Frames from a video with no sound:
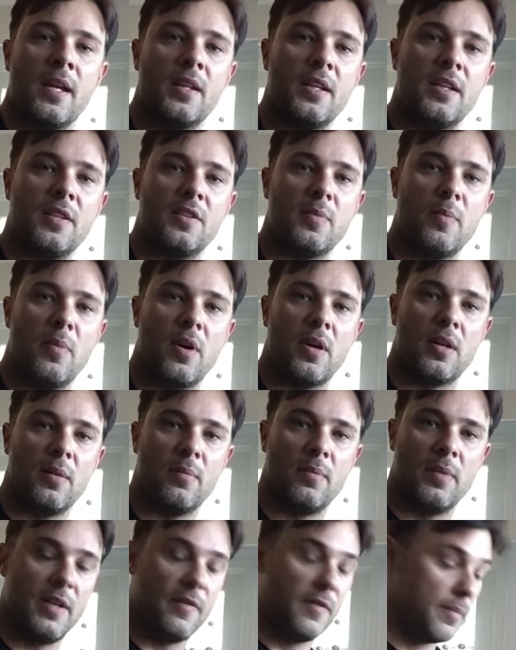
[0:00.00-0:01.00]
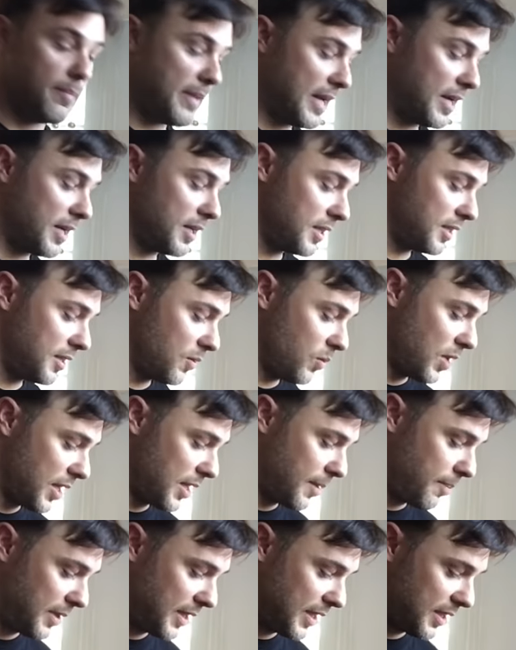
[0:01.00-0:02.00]
This model even better than the one
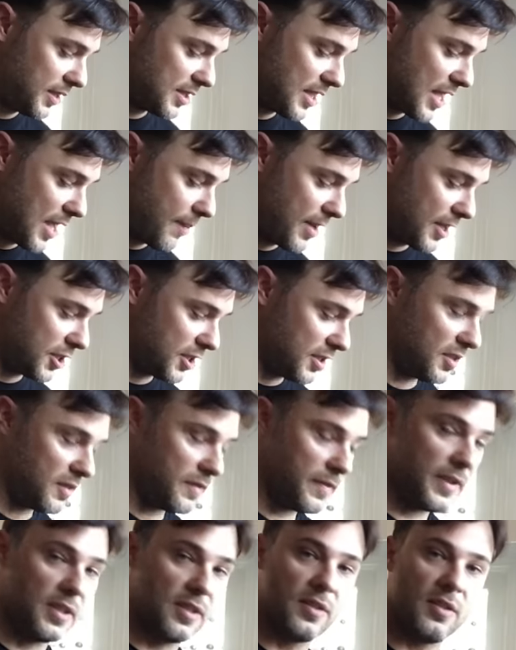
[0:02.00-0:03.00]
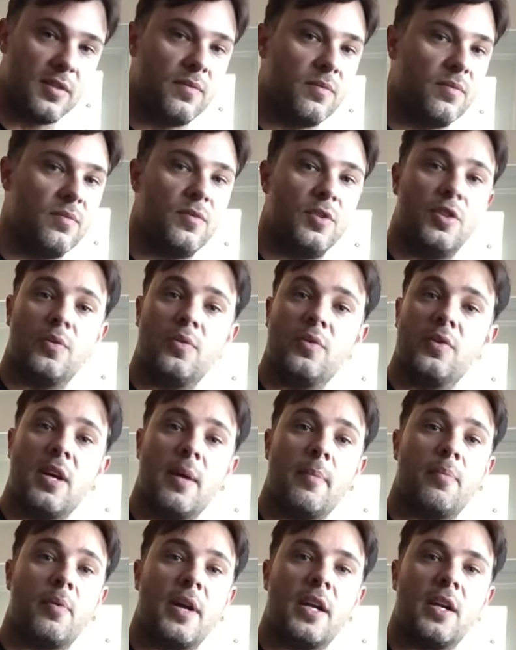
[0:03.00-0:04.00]
I played at Sam Ash just feels tuned
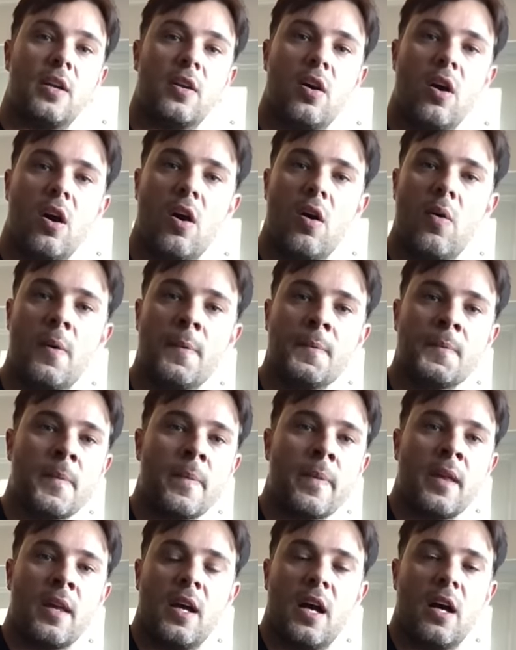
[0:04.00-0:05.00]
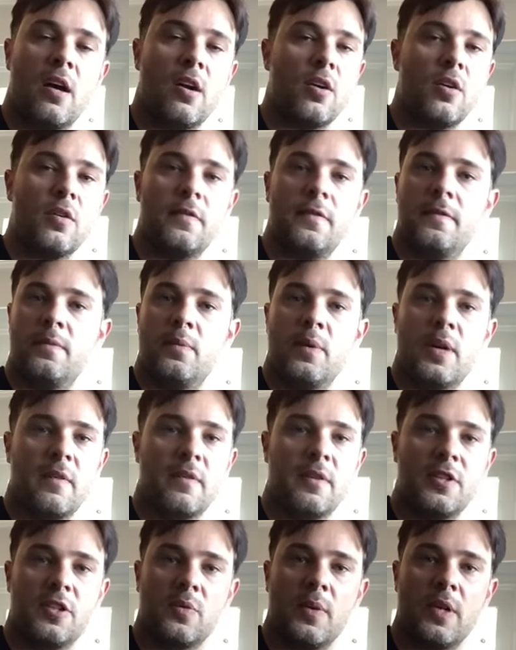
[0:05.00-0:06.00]
up, ready to go. I don't know if
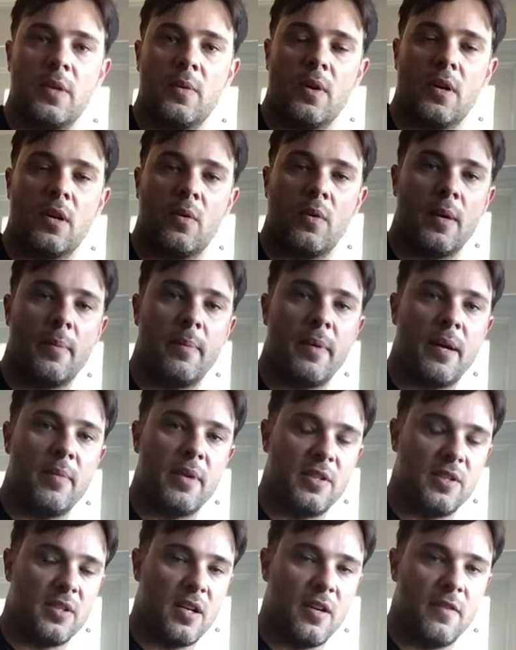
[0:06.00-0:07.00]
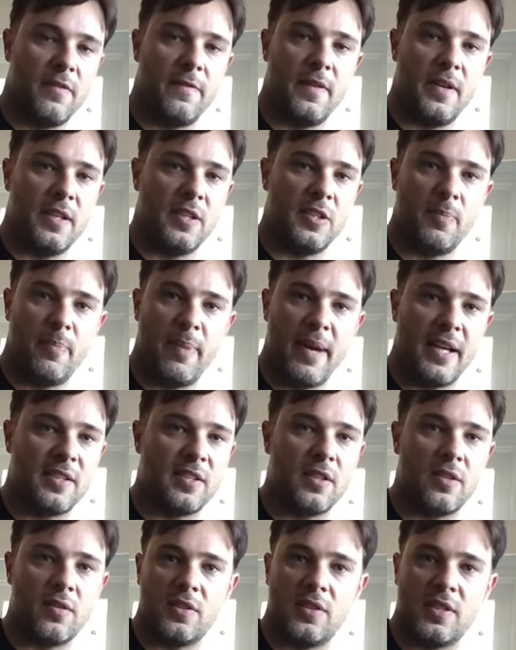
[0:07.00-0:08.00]
whatever Sweetwater where I buy my stuff uh,
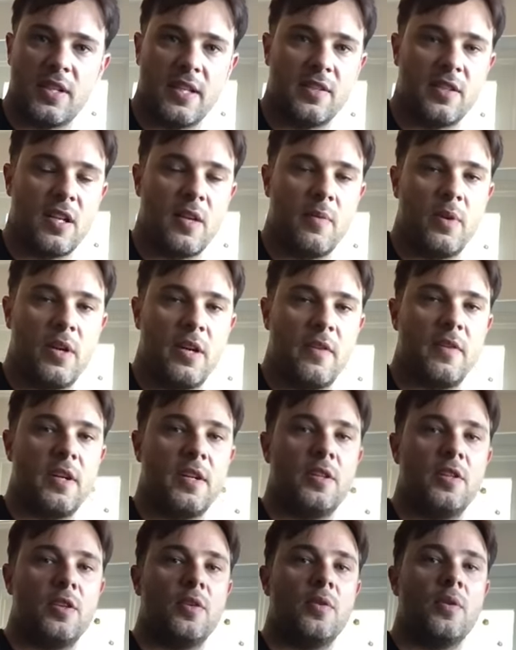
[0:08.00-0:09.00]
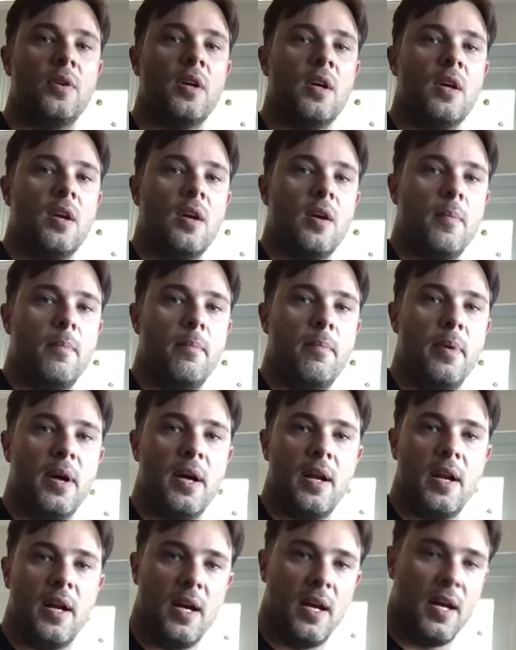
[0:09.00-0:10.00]
inspects it or sets it up, whatever they do,
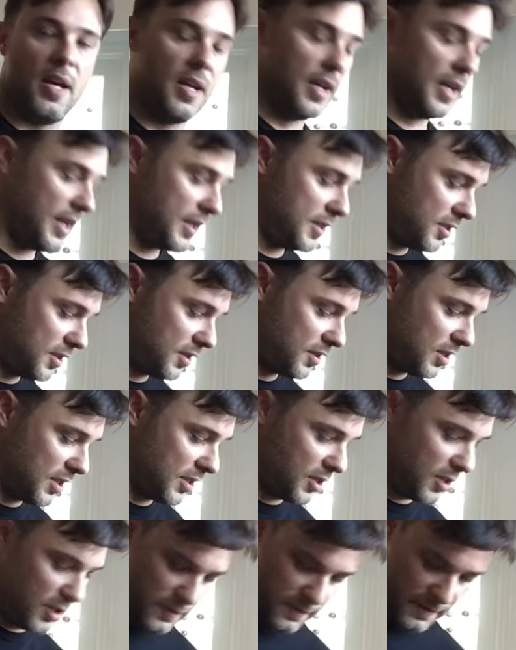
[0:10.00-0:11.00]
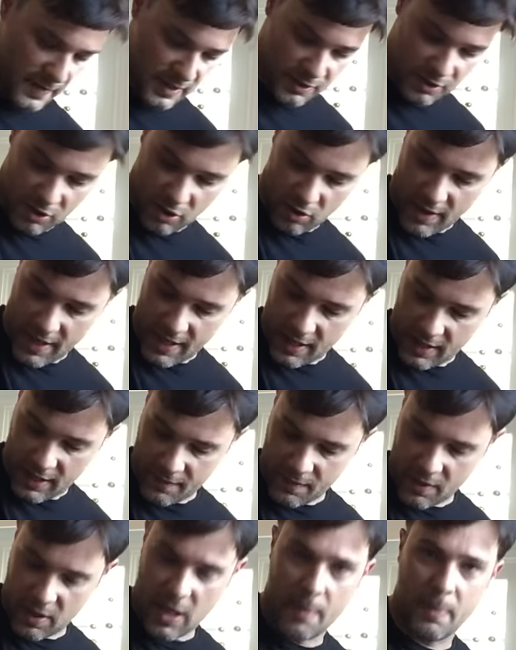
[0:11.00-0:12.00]
but uh, it just it just feels great. I'll
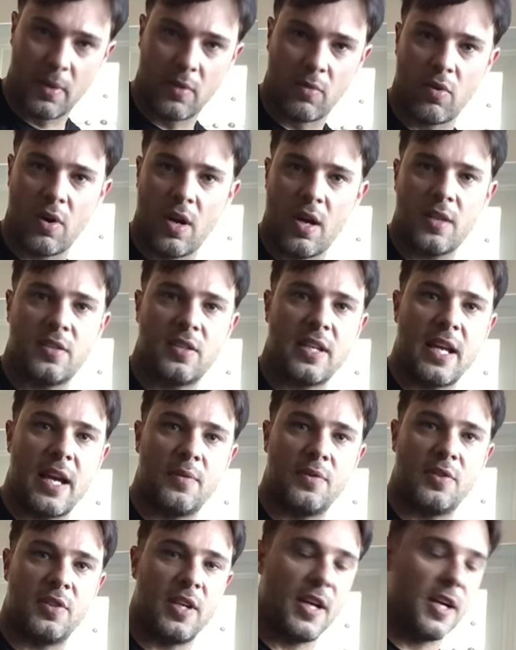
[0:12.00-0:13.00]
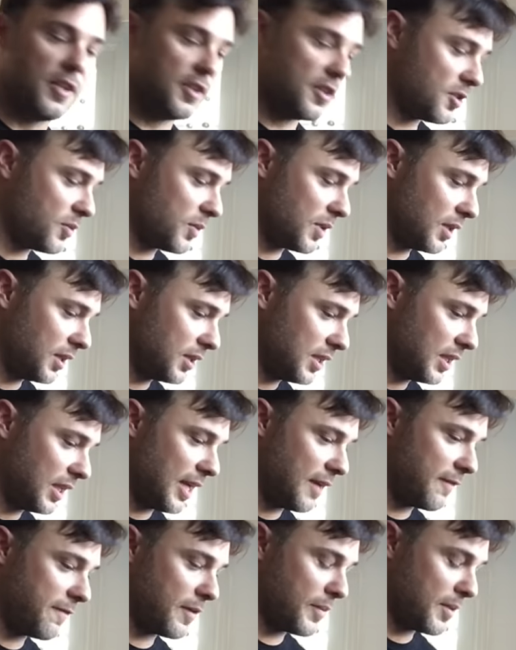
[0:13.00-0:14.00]
give you a couple of raw sounds here, just with a little
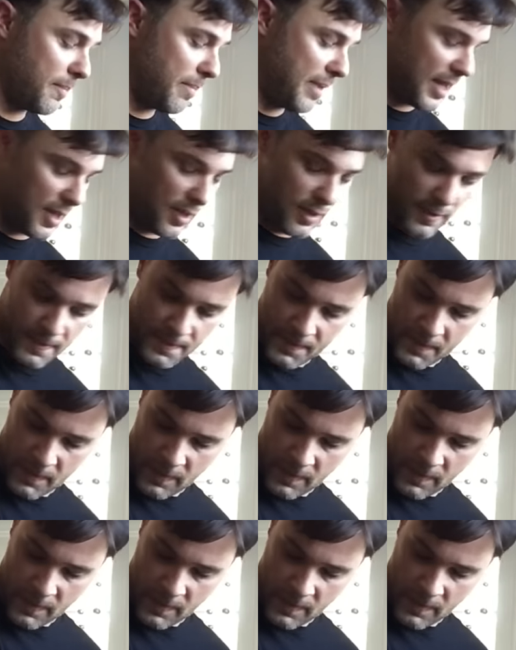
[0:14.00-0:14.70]
delay from the pedal,